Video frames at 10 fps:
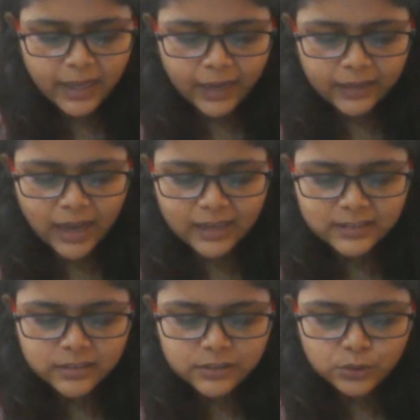and
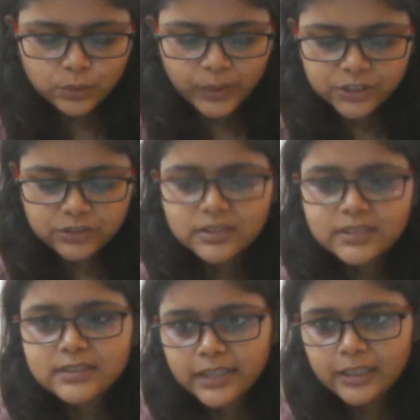ask us to question the
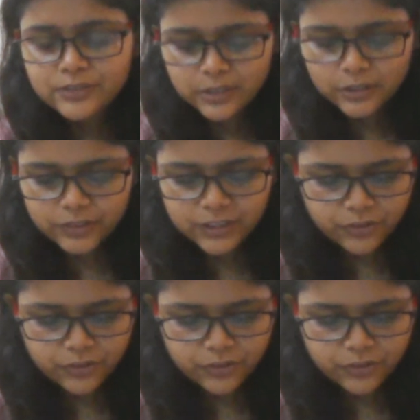self-serving